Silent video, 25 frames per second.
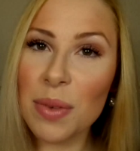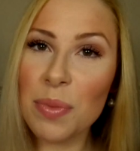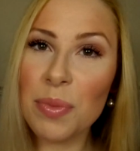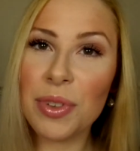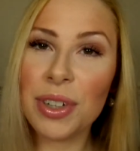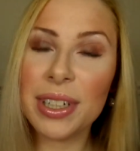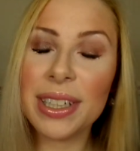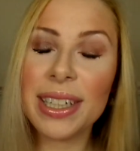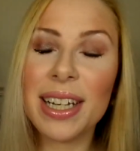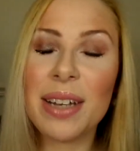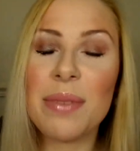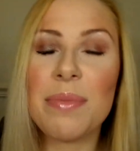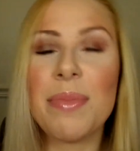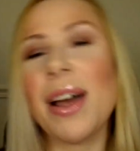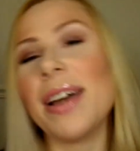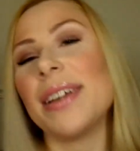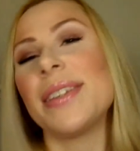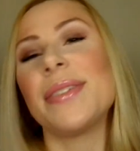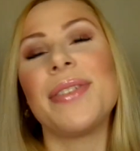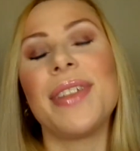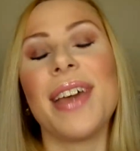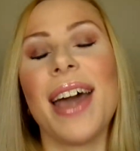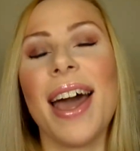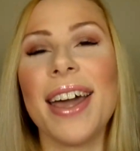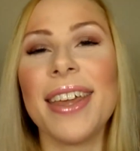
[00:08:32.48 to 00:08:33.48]
really impressed
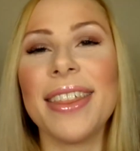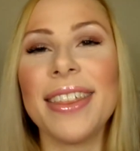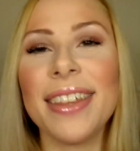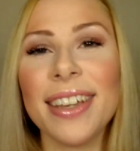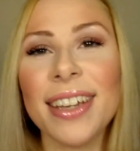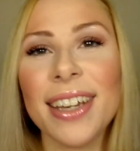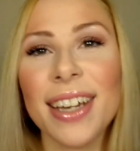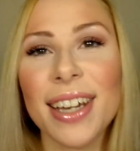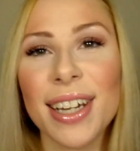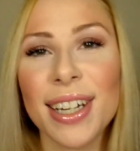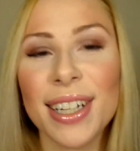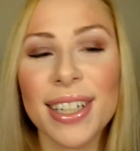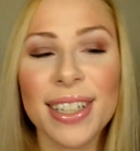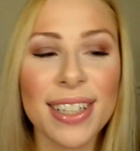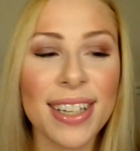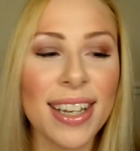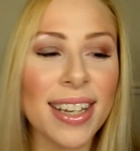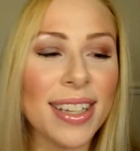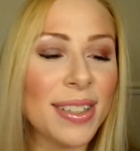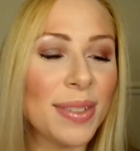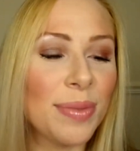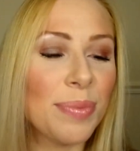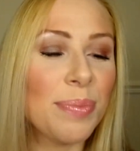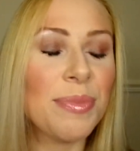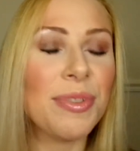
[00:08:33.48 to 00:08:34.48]
with it. I think it
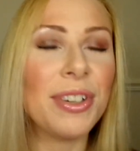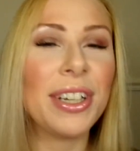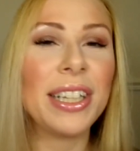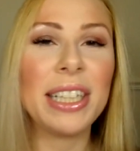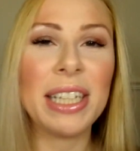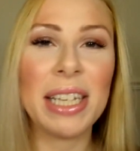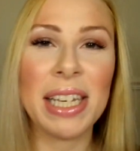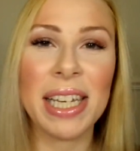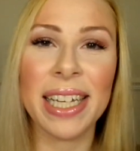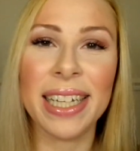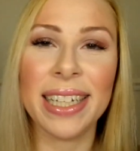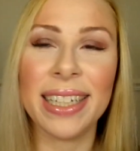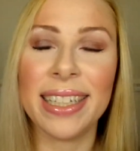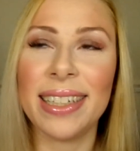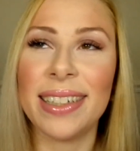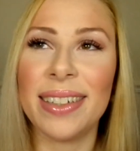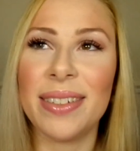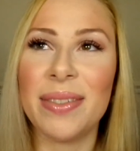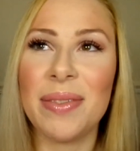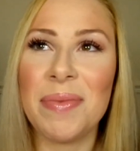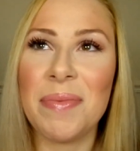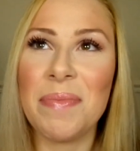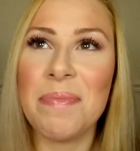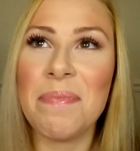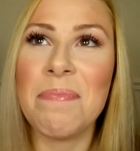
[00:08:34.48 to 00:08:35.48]
has really
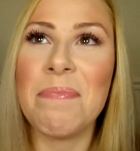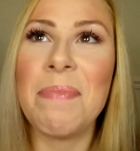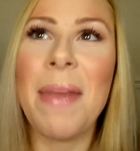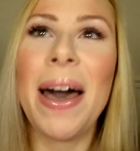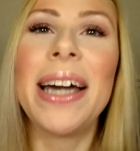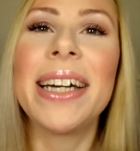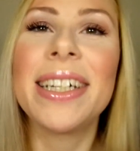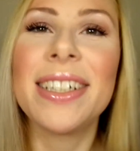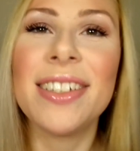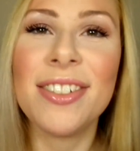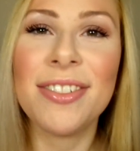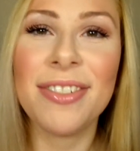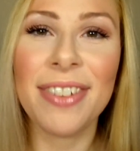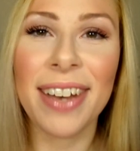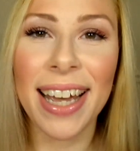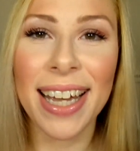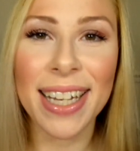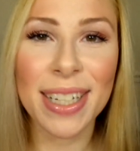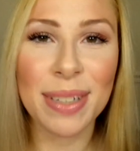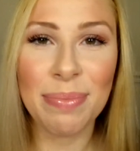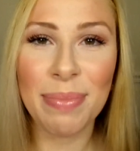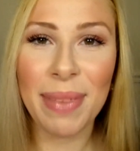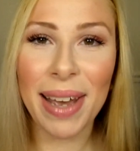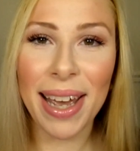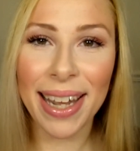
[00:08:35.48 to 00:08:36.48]
magnified
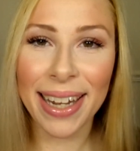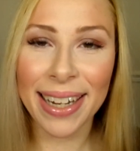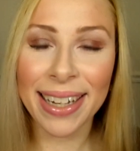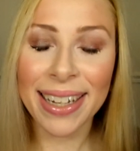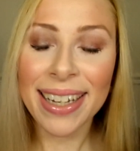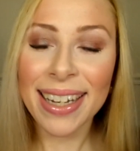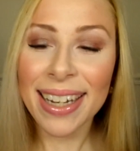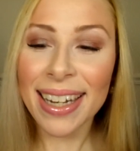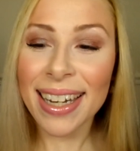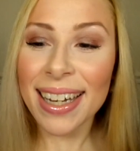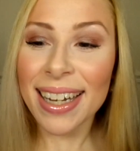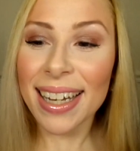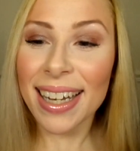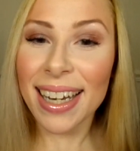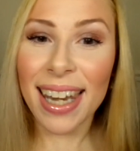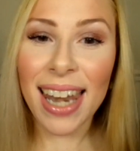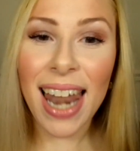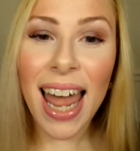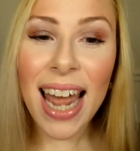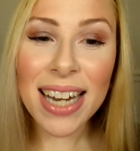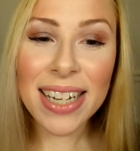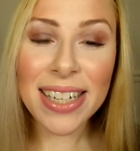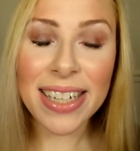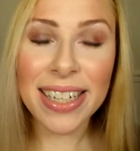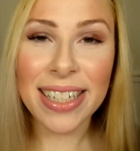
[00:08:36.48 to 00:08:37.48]
my
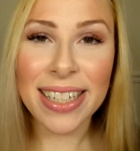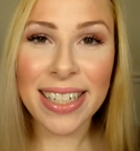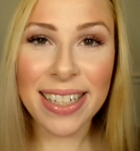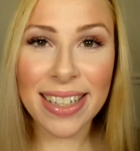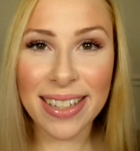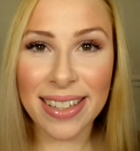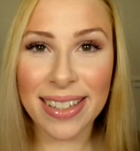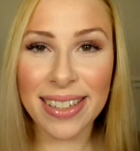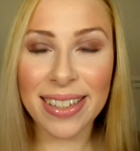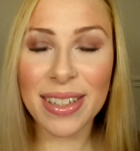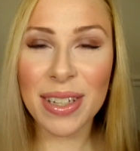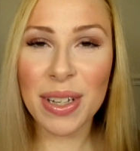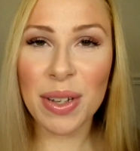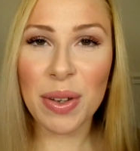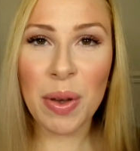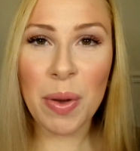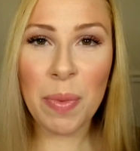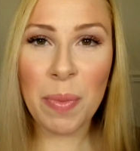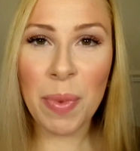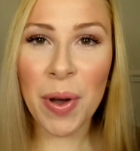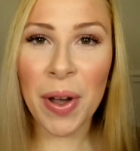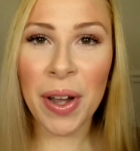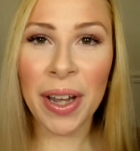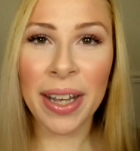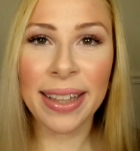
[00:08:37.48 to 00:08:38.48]
lashes to a
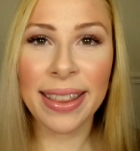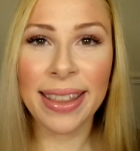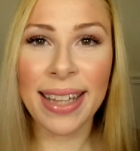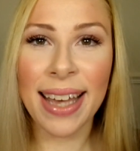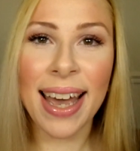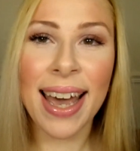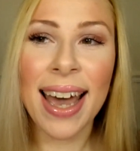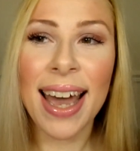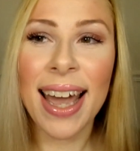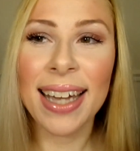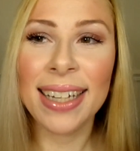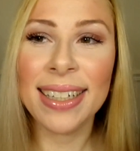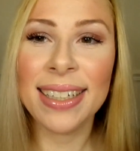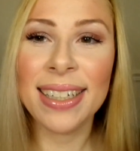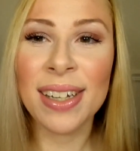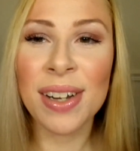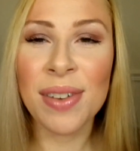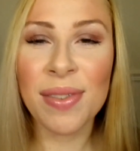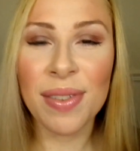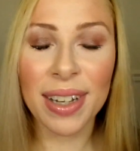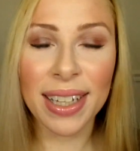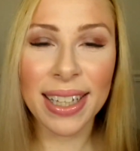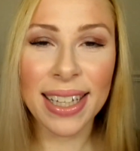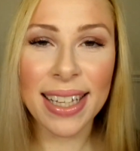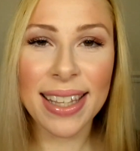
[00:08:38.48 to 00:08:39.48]
point that I didn't
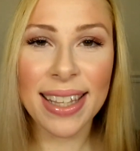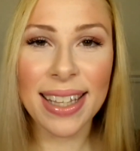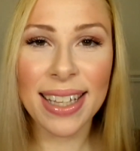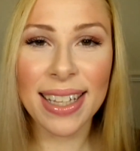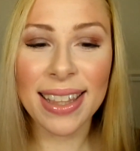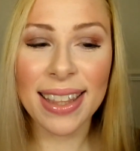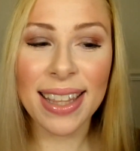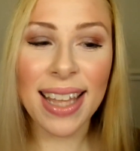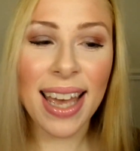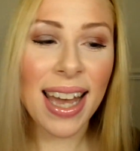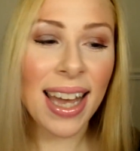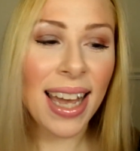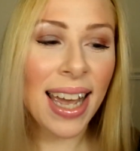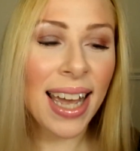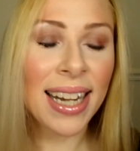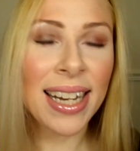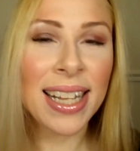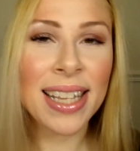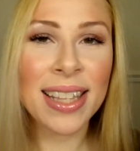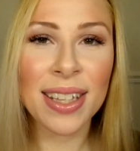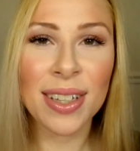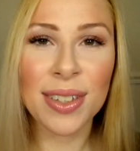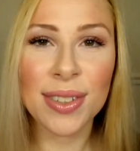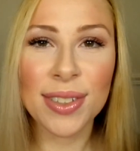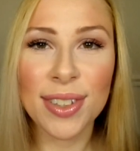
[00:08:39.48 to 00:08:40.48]
really think that
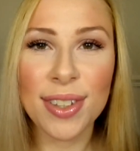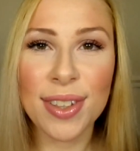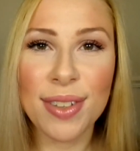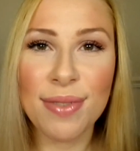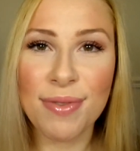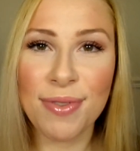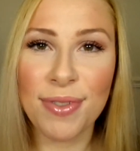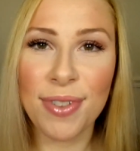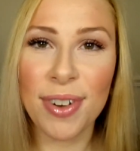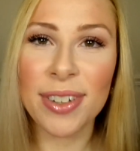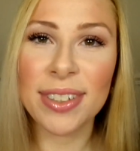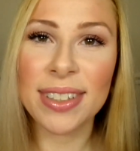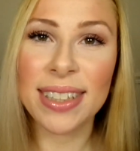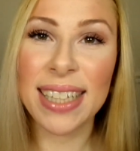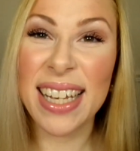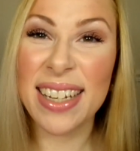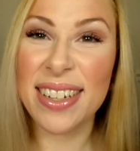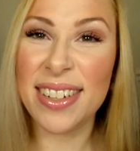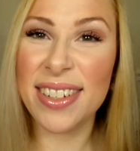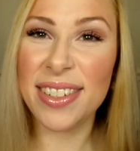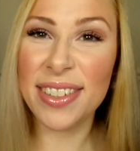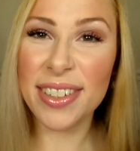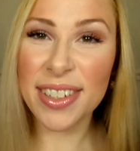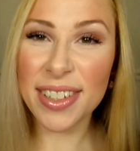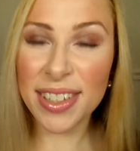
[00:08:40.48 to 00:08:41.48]
anything other than false
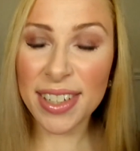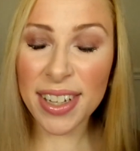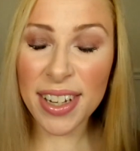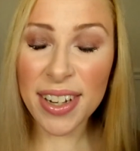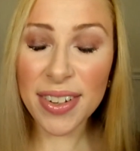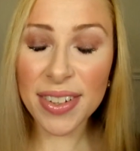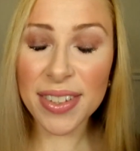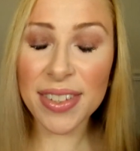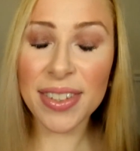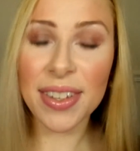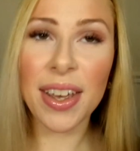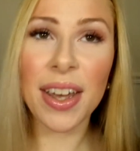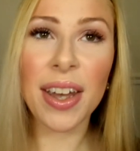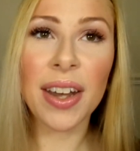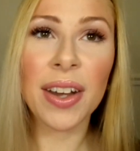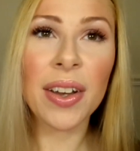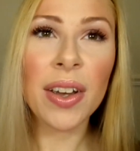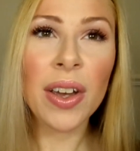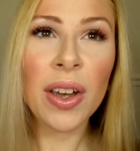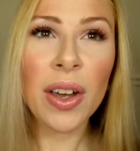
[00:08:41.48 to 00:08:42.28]
lashes could do, so